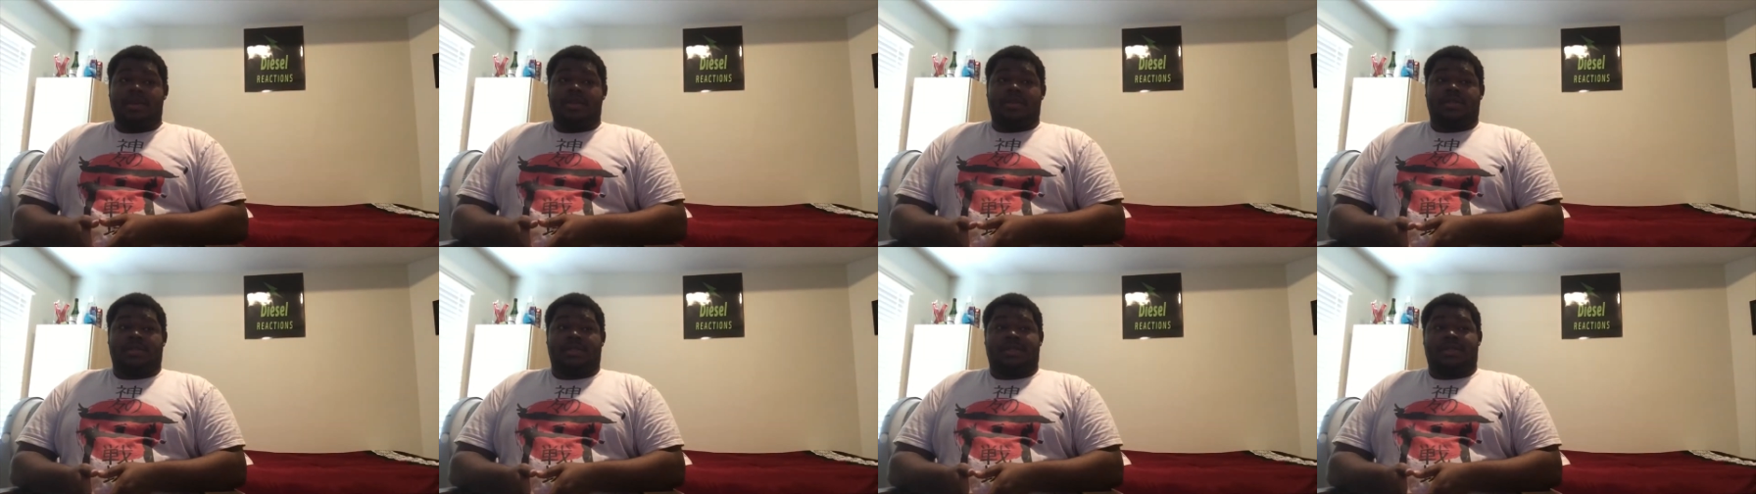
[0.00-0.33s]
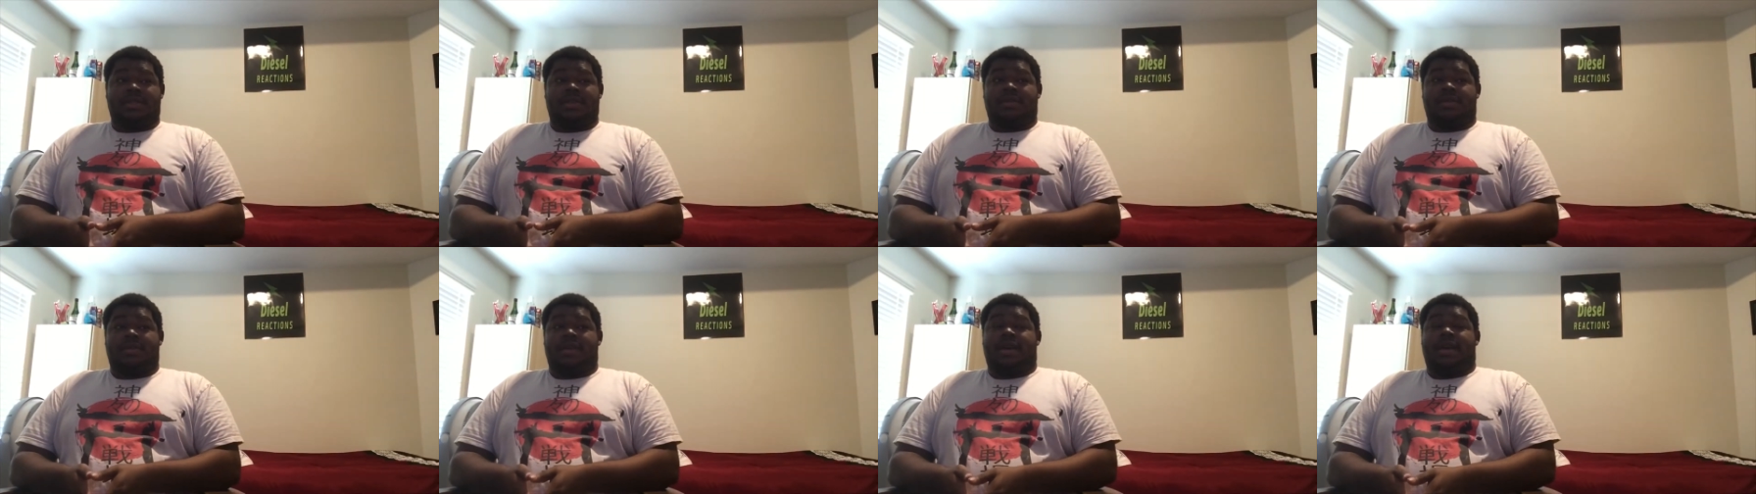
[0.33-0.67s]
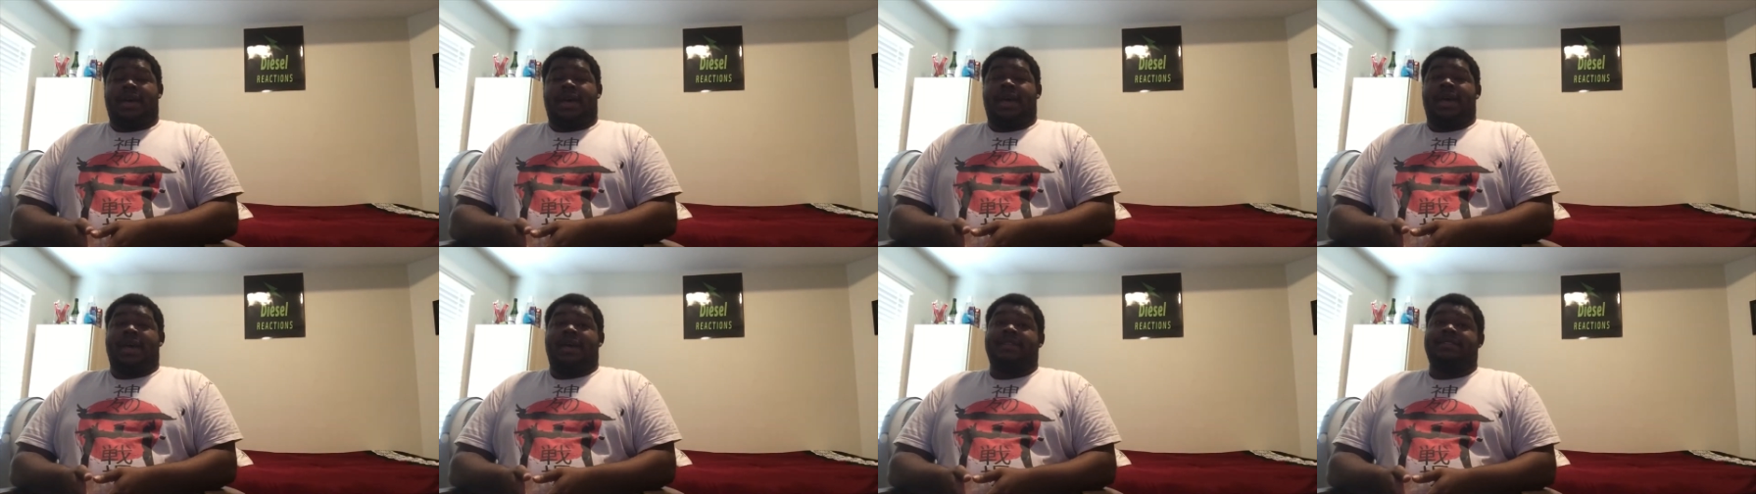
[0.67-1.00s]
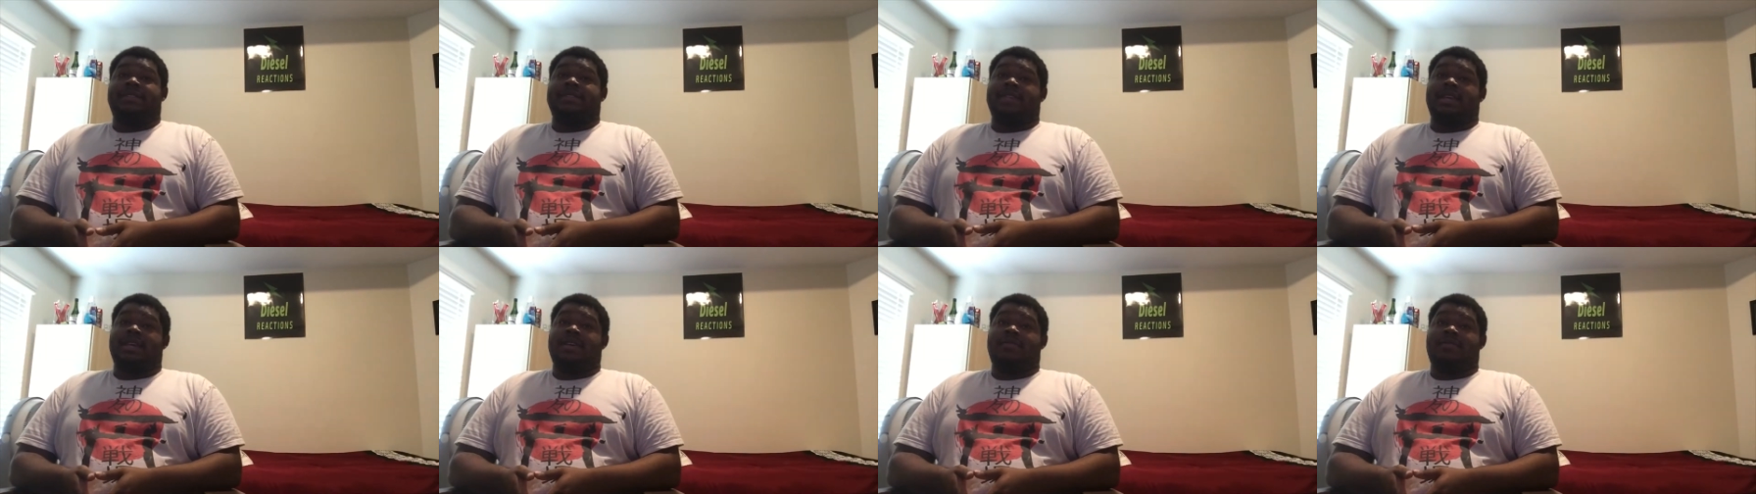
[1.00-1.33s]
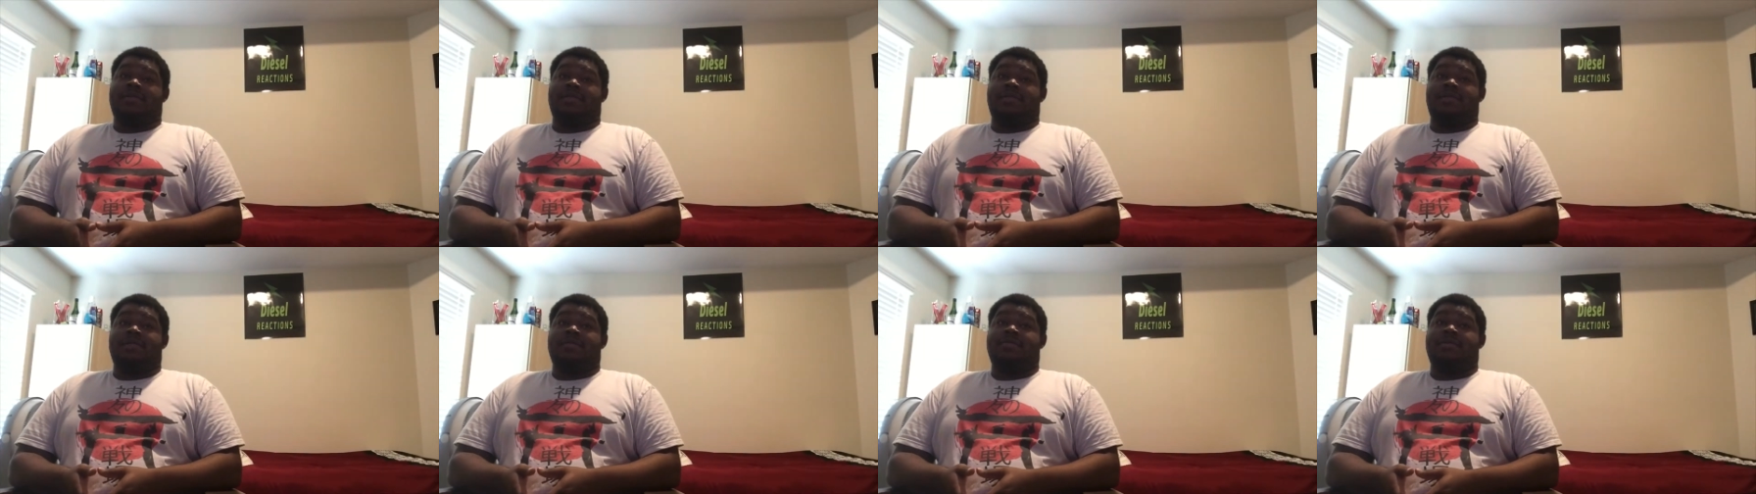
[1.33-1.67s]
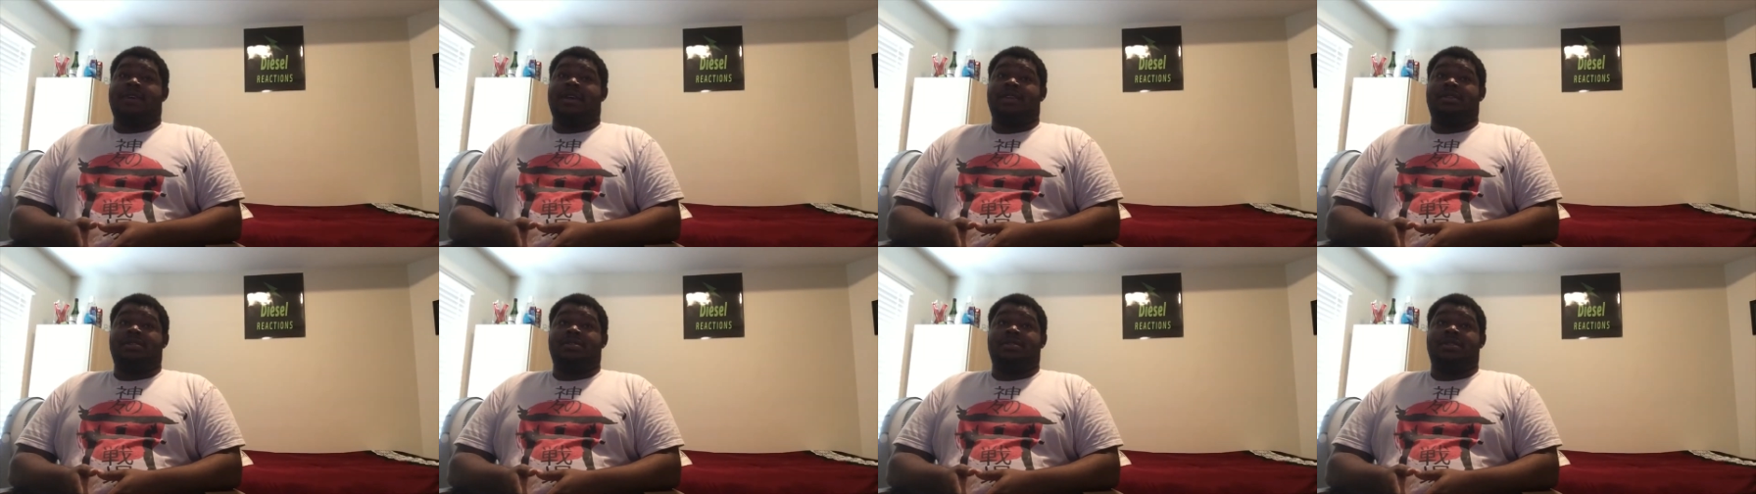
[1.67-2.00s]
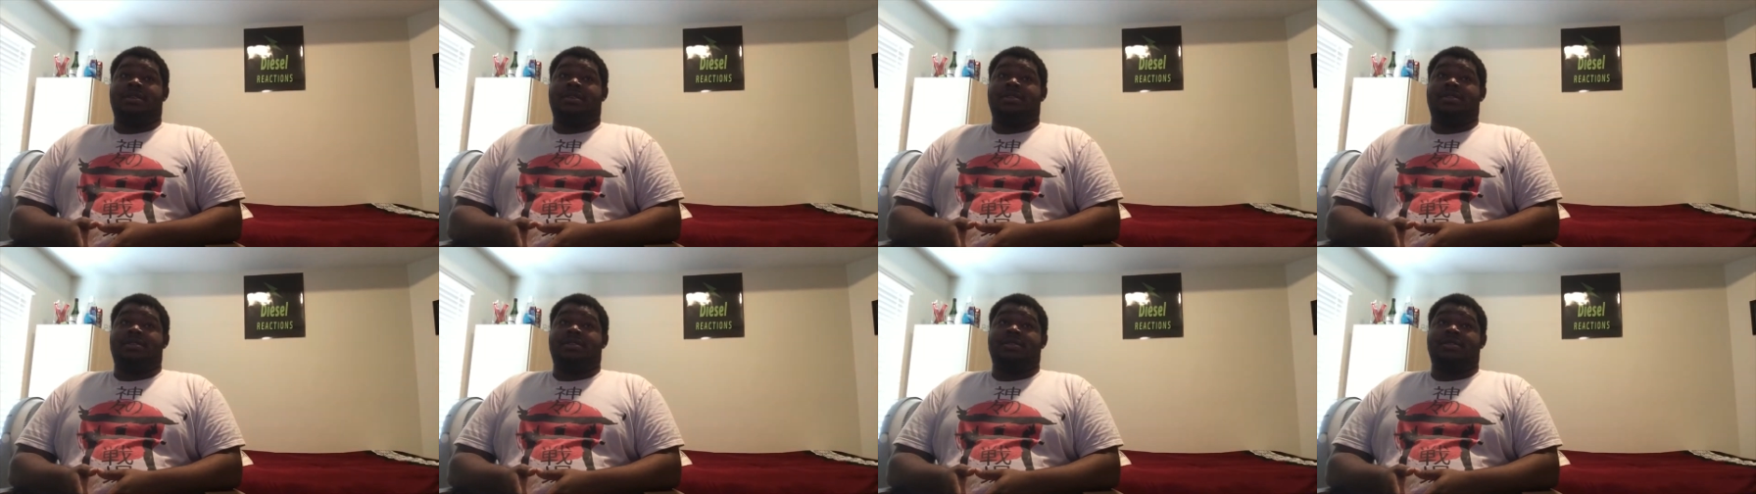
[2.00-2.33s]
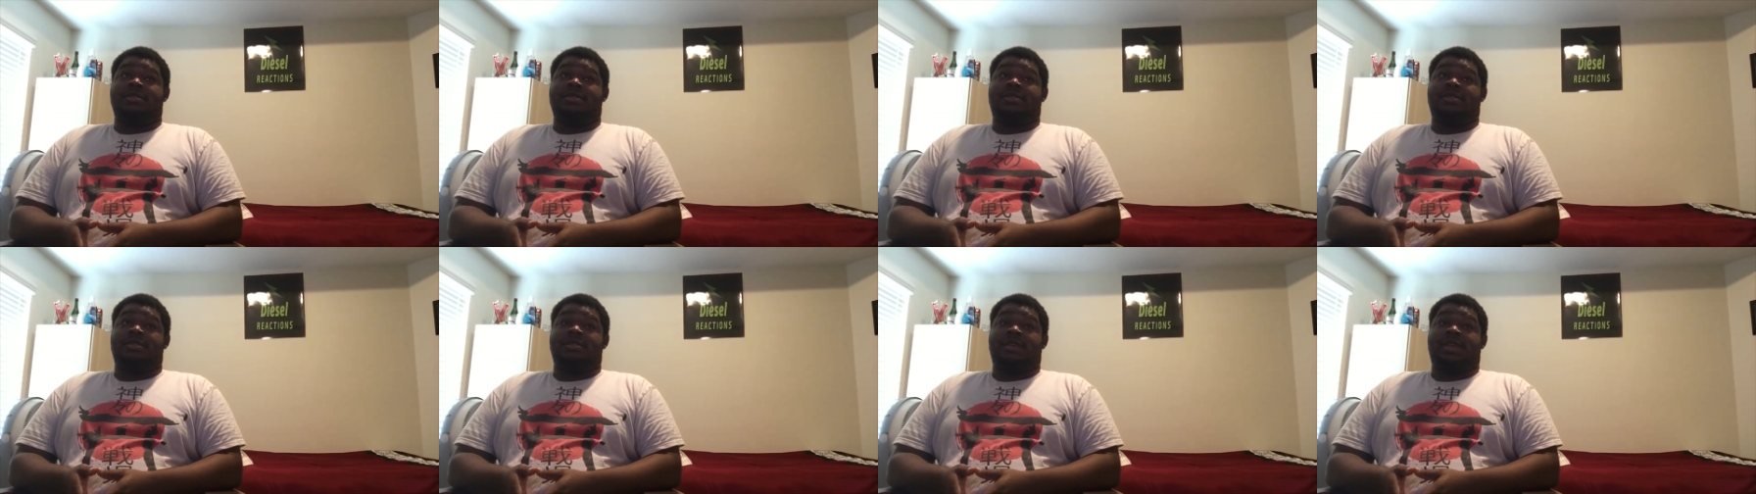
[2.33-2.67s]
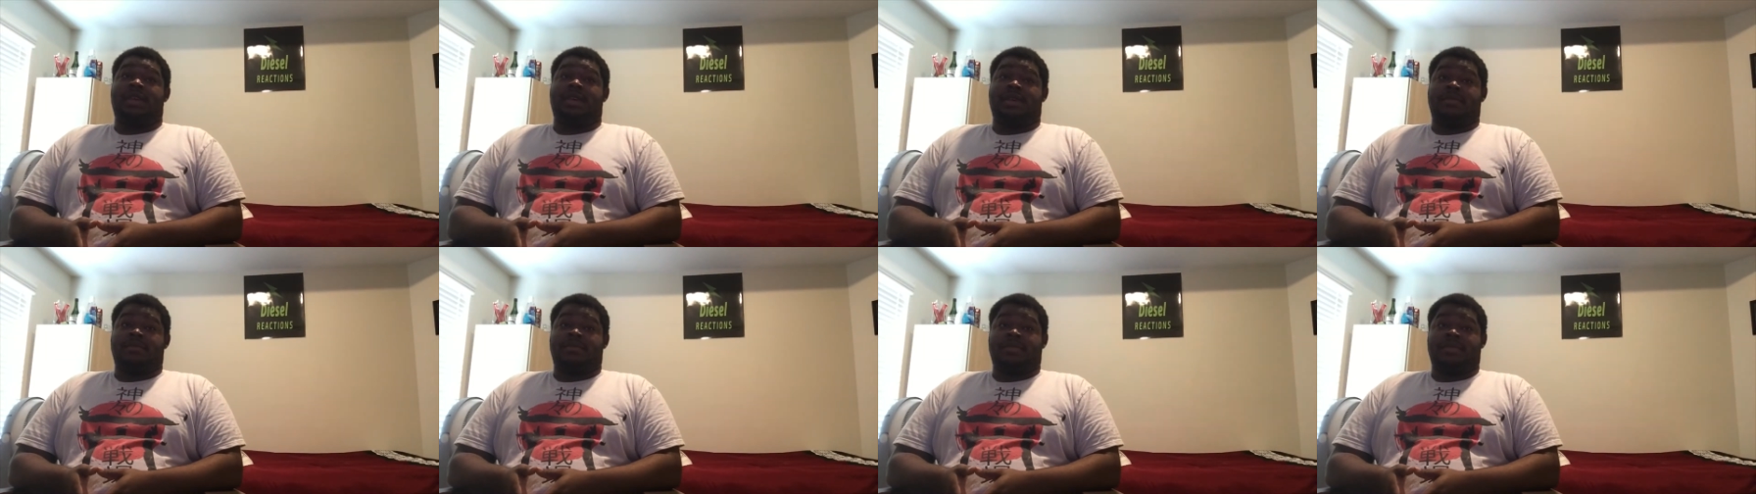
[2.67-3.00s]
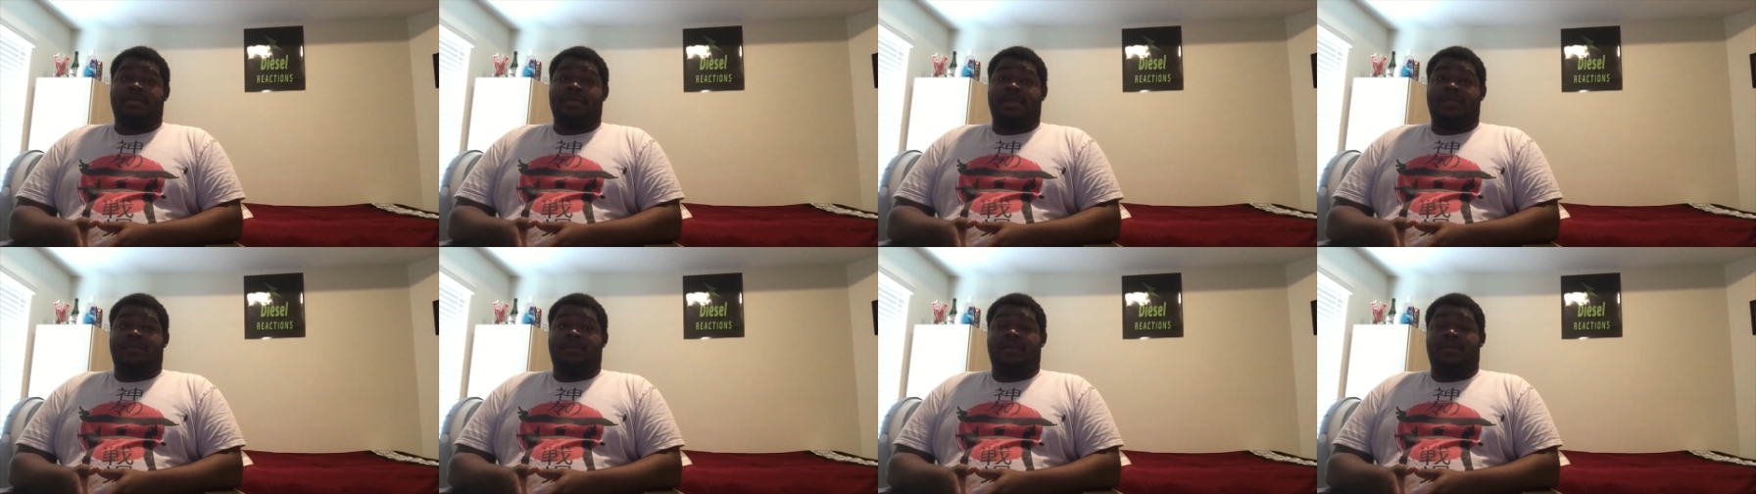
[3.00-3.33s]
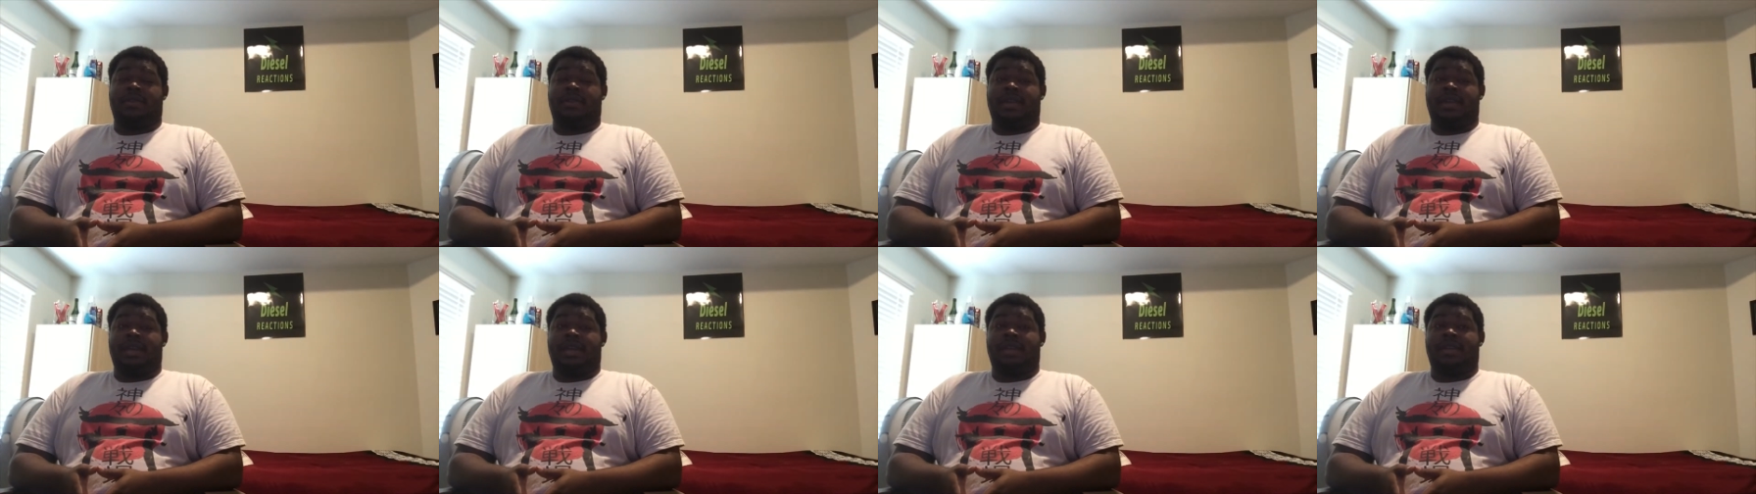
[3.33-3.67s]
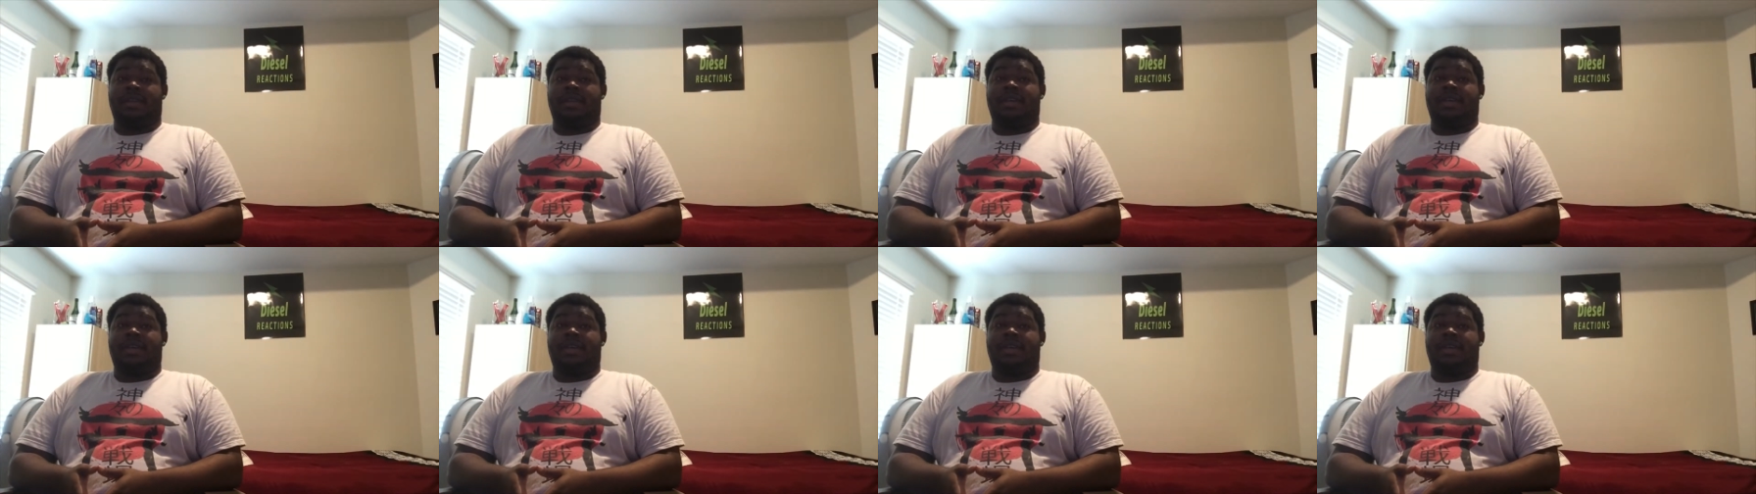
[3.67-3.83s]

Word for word: So I had to give a congratulations to Caleb City for that,